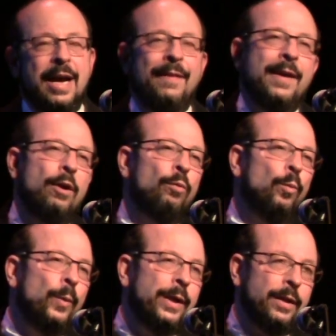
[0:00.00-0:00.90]
And they are
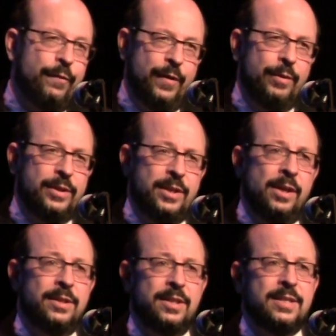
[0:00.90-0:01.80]
really focusing
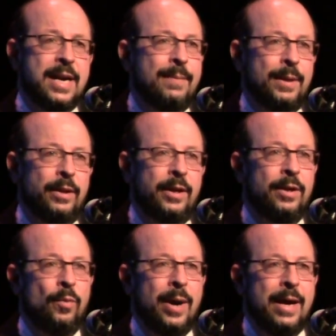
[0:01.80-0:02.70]
on sustainability
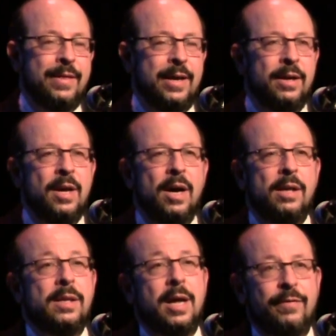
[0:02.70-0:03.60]
in a way that
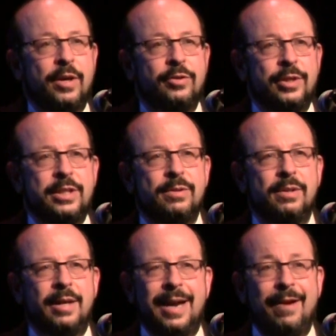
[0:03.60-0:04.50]
a lot of countries
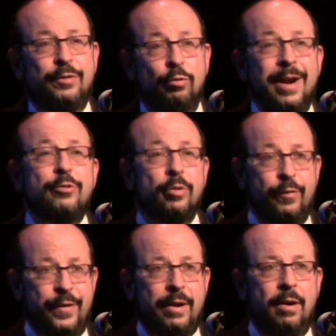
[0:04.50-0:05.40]
that have to
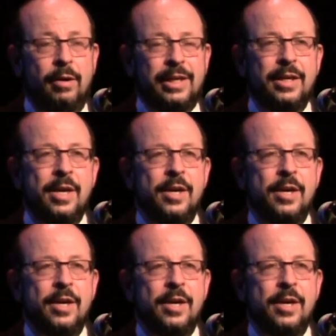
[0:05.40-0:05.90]
retrofit aren't.